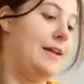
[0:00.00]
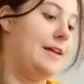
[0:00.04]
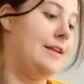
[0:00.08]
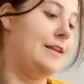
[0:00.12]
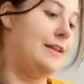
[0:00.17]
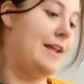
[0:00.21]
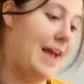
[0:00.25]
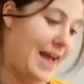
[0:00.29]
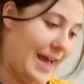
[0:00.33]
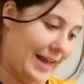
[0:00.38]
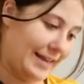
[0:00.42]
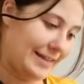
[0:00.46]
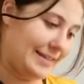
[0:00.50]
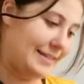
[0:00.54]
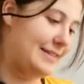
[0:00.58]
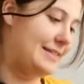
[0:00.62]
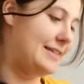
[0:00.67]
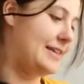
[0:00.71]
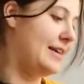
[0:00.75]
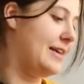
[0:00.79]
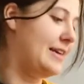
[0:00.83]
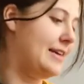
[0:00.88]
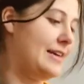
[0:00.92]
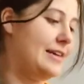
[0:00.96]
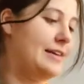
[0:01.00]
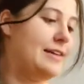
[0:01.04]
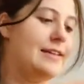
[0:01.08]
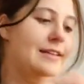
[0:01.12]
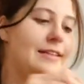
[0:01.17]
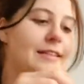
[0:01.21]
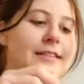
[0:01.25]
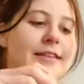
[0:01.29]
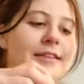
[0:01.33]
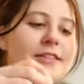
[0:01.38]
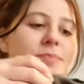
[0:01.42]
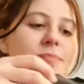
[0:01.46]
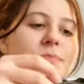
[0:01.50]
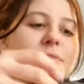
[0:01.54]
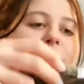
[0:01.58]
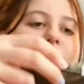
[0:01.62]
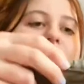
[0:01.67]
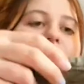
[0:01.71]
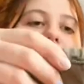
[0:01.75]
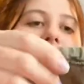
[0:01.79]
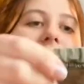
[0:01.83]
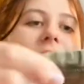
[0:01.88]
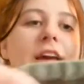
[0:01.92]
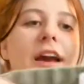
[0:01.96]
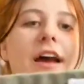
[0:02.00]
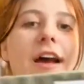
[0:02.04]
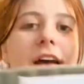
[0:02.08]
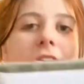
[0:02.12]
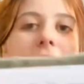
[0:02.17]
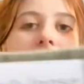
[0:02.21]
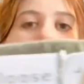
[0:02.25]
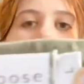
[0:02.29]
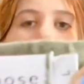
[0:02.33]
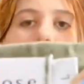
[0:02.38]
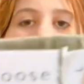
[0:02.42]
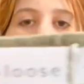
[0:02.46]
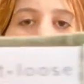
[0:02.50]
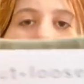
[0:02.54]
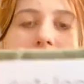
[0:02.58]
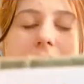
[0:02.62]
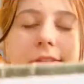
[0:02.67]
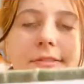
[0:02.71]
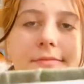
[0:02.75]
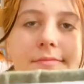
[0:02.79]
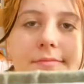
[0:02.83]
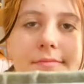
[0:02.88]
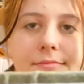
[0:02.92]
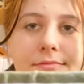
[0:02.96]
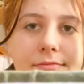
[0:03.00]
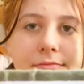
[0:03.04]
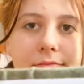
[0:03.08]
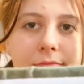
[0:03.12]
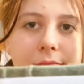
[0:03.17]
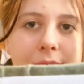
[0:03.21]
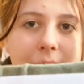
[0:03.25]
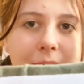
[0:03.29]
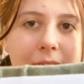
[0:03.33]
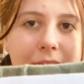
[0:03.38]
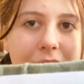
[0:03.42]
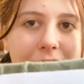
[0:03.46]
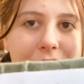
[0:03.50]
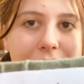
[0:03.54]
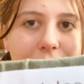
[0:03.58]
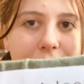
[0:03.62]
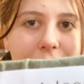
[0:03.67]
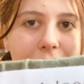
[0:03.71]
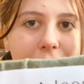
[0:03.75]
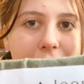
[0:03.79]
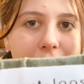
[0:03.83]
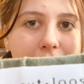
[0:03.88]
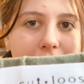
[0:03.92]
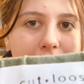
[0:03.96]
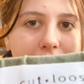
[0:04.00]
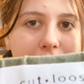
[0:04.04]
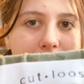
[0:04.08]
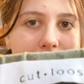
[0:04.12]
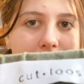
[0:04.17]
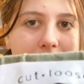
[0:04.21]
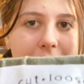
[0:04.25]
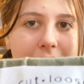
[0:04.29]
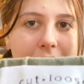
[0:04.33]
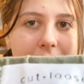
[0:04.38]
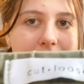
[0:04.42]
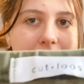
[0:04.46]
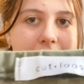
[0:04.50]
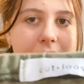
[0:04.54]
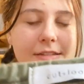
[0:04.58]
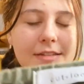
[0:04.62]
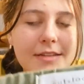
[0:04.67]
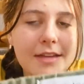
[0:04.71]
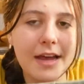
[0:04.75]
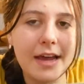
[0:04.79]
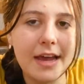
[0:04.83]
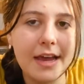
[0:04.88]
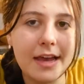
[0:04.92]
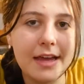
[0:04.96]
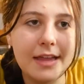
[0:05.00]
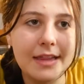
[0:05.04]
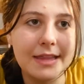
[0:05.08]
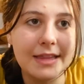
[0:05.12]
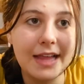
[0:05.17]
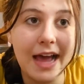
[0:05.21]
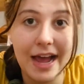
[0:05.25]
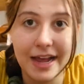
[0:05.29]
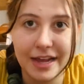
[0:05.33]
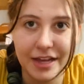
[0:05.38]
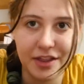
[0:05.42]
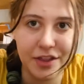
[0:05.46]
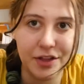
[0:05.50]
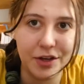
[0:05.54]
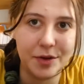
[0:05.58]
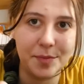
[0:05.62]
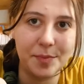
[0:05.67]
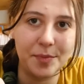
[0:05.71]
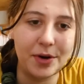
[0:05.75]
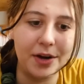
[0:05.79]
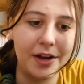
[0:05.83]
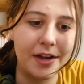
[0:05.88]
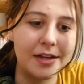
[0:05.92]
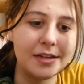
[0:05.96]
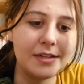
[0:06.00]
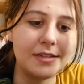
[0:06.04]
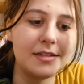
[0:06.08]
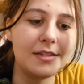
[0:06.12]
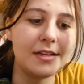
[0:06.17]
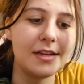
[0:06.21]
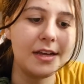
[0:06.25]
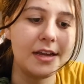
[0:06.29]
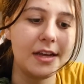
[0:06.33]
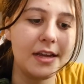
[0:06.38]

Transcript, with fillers: Next, this brand Cut Loose, size large. This is a lag and look brand.